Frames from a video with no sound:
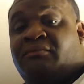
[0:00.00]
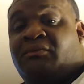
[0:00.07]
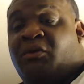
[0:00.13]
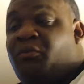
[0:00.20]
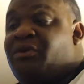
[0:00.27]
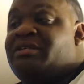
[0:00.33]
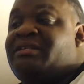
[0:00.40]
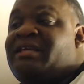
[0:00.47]

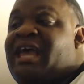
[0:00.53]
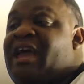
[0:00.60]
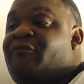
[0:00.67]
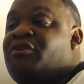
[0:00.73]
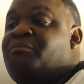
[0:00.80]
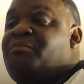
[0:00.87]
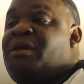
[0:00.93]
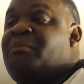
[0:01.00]
We're just
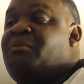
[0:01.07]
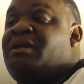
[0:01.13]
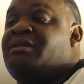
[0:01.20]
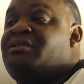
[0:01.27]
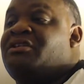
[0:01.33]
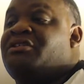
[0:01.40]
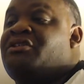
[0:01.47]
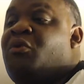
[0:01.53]
average people
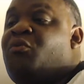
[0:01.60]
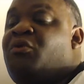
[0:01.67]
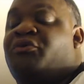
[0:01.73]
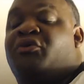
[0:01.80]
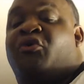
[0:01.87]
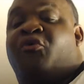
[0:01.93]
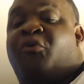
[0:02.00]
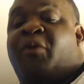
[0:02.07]
that just don't
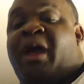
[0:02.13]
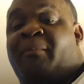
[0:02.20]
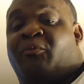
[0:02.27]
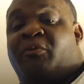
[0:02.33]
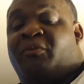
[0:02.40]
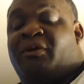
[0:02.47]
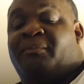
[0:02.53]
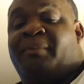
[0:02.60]
want no crap
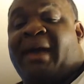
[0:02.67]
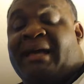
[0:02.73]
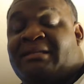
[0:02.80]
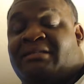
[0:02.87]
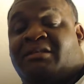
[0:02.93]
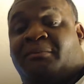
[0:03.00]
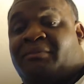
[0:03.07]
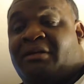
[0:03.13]
when we
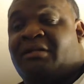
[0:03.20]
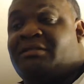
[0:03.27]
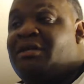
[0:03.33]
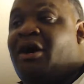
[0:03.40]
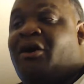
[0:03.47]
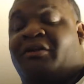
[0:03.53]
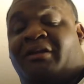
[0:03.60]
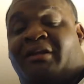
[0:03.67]
pass something. That's
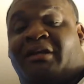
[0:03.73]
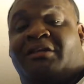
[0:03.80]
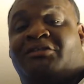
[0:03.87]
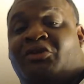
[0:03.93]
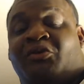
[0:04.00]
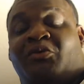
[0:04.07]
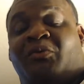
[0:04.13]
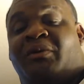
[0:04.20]
all it is
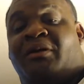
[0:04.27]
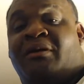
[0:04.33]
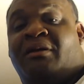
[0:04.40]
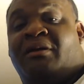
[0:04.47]
to it.